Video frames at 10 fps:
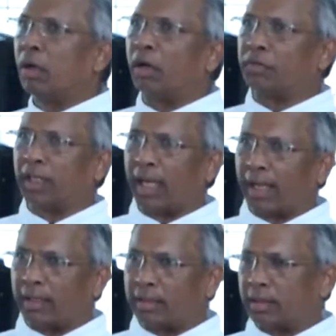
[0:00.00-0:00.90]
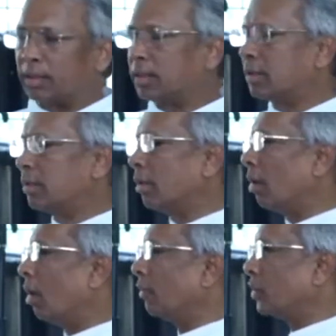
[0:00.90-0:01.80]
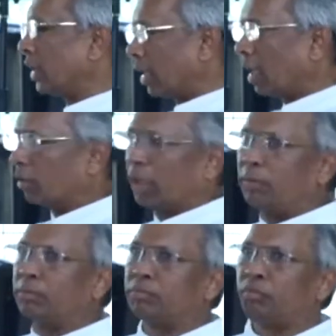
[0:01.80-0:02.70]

of the Diocese of Srikakulam,